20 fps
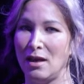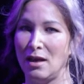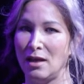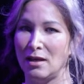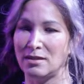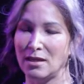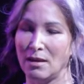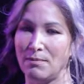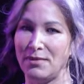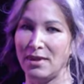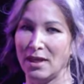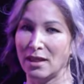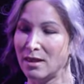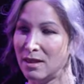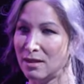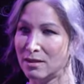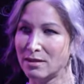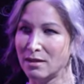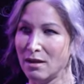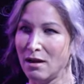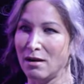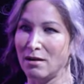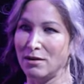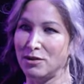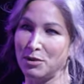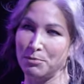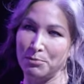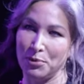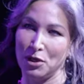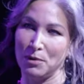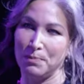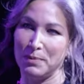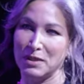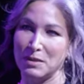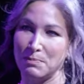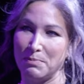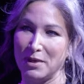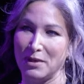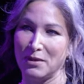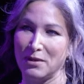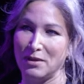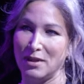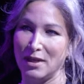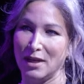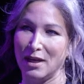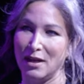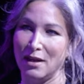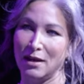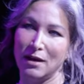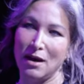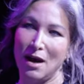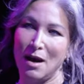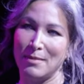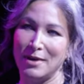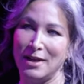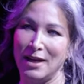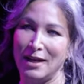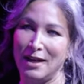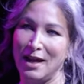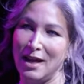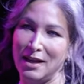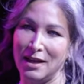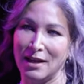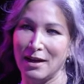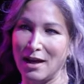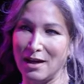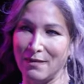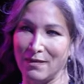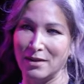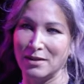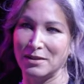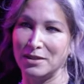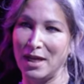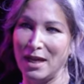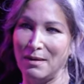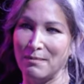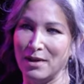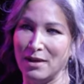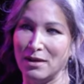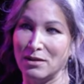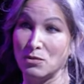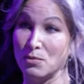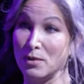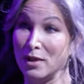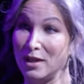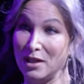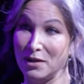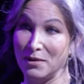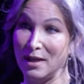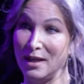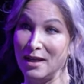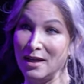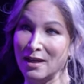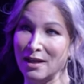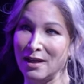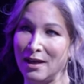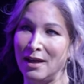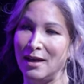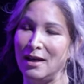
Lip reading: something this large and purpose-built that can accommodate any kind of entertainment is really unique.